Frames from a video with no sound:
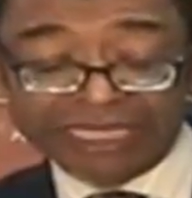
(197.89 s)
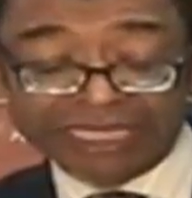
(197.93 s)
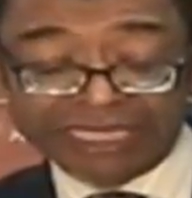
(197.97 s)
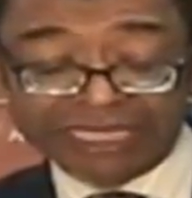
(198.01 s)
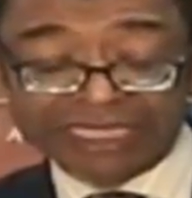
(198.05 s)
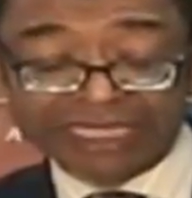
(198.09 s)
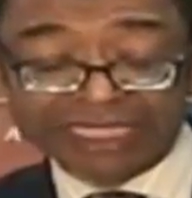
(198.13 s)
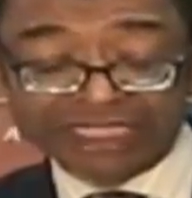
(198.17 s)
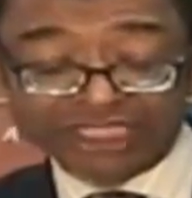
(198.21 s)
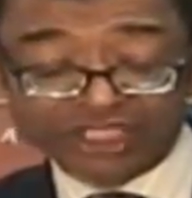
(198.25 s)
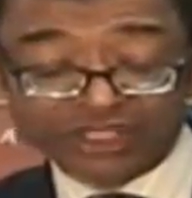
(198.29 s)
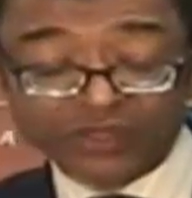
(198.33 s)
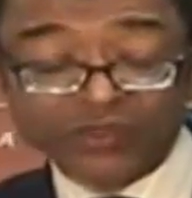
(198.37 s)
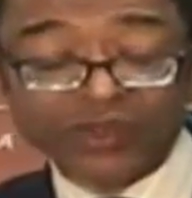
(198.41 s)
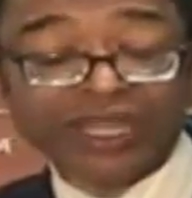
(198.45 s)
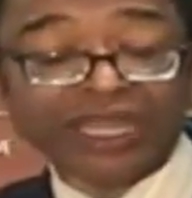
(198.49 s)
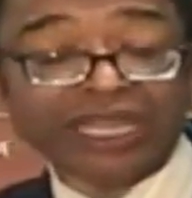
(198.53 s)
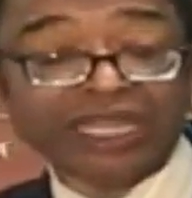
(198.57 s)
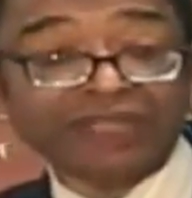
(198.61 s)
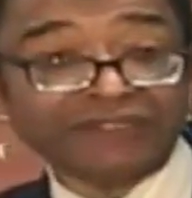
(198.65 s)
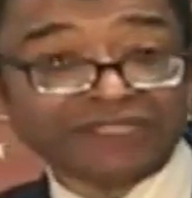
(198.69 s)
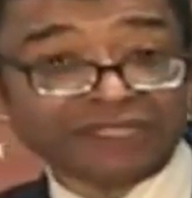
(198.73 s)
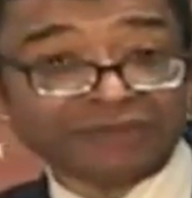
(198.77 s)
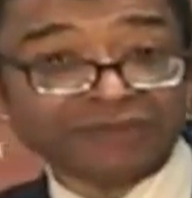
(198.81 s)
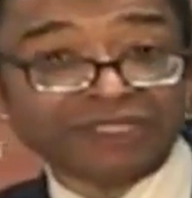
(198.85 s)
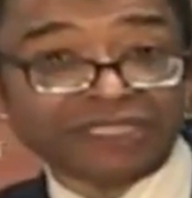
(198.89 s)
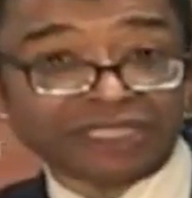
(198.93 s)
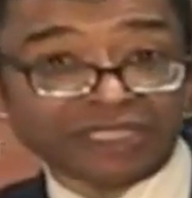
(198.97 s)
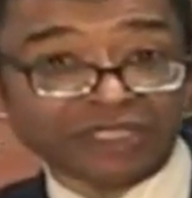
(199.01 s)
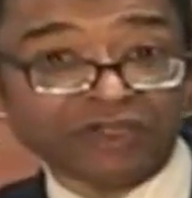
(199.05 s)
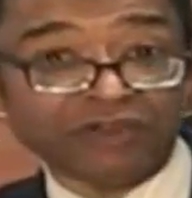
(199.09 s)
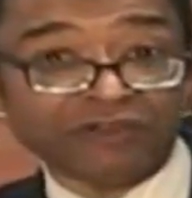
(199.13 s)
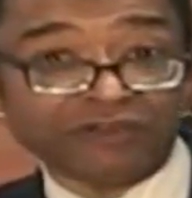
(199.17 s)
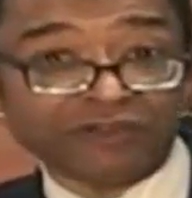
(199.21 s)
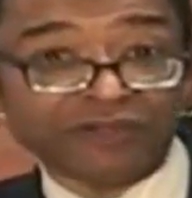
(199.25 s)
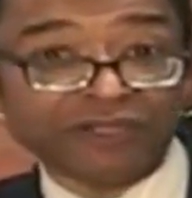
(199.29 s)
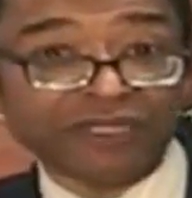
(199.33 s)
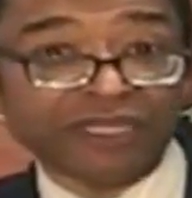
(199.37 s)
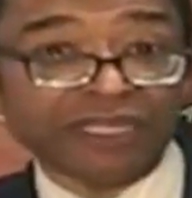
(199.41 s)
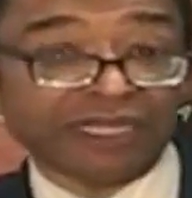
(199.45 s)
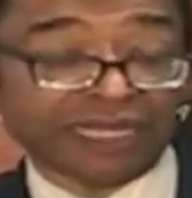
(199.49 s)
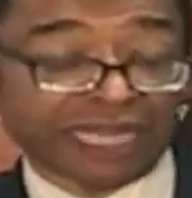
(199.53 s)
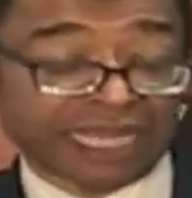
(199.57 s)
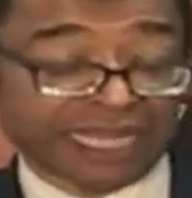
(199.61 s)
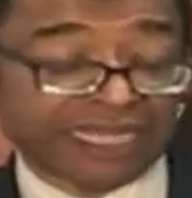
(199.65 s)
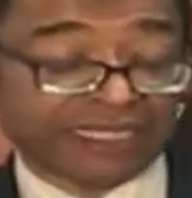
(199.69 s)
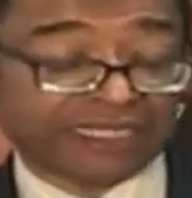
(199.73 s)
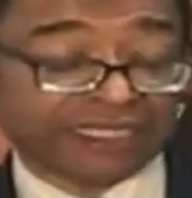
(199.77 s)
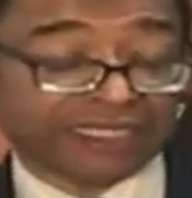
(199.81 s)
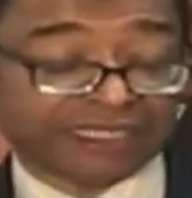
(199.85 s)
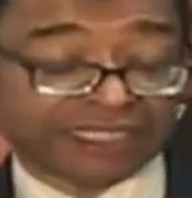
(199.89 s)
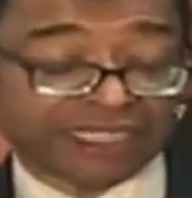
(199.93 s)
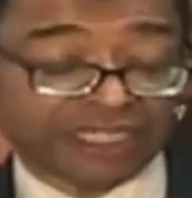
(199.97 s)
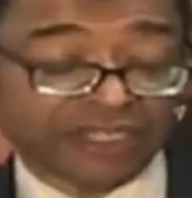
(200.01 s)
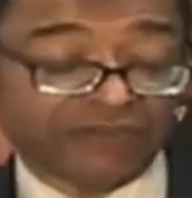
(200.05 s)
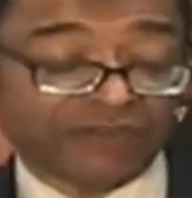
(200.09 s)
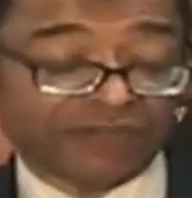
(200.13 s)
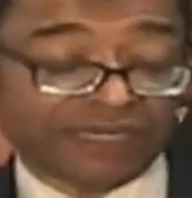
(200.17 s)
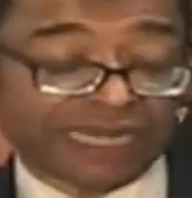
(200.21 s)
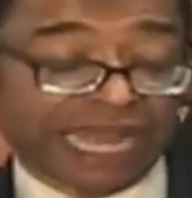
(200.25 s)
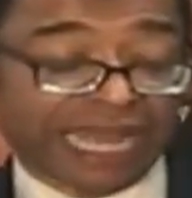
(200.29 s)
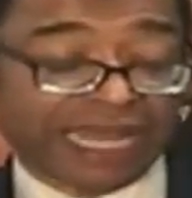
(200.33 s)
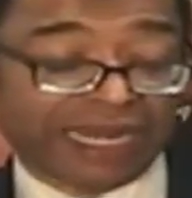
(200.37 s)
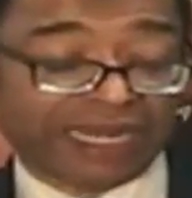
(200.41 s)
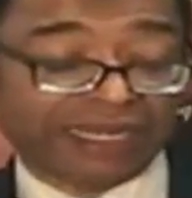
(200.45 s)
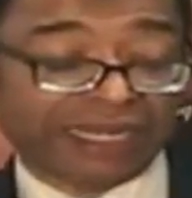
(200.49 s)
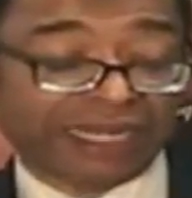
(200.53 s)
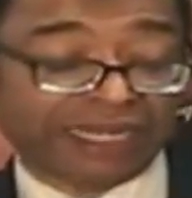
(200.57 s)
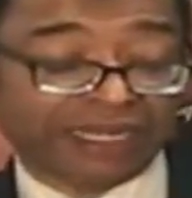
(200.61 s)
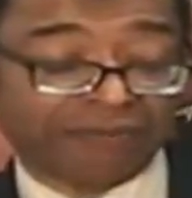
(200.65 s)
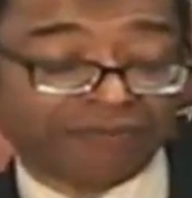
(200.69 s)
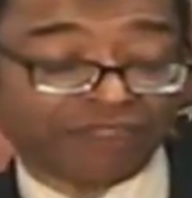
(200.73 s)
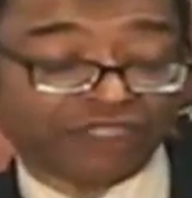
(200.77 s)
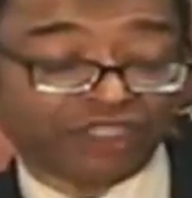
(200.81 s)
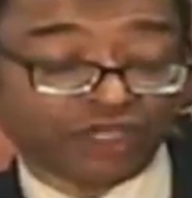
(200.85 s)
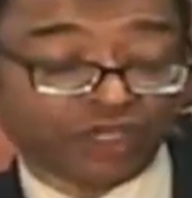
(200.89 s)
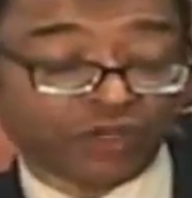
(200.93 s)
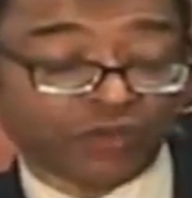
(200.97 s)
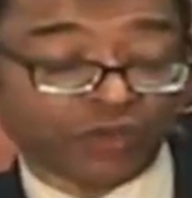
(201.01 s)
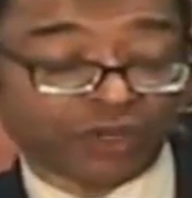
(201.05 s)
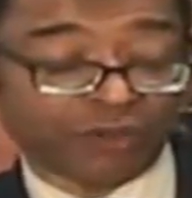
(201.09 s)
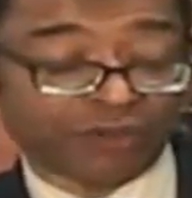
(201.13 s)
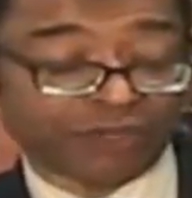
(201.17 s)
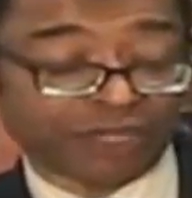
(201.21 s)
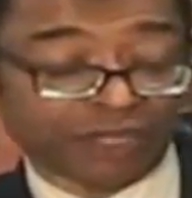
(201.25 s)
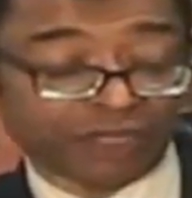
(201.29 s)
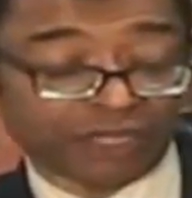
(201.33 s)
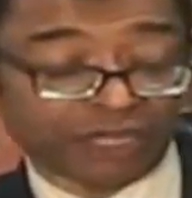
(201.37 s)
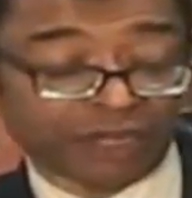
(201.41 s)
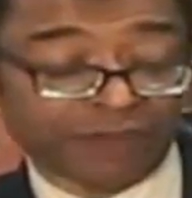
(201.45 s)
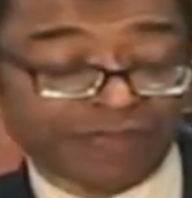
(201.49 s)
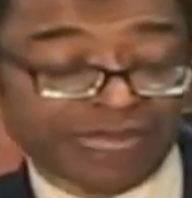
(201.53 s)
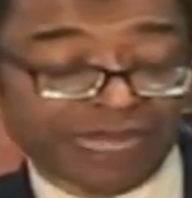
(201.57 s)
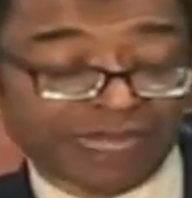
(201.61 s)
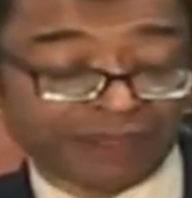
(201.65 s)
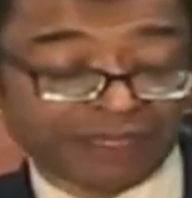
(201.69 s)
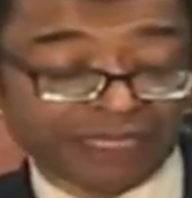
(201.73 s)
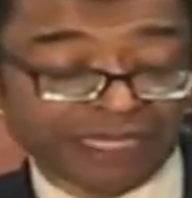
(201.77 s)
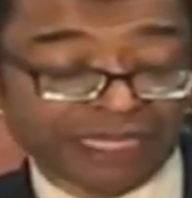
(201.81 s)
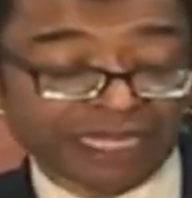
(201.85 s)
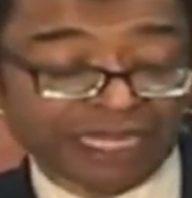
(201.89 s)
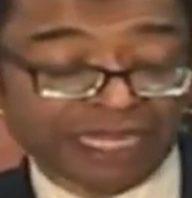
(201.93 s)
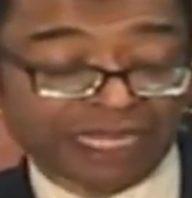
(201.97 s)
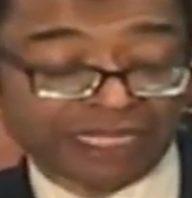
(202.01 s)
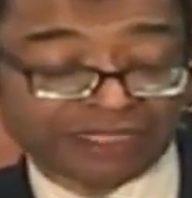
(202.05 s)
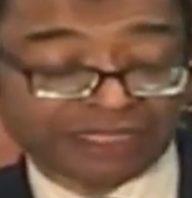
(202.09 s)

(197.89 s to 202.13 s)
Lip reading: And unless you have some silver, now here's a silver dollar. Now, let me show you what I'm talking about.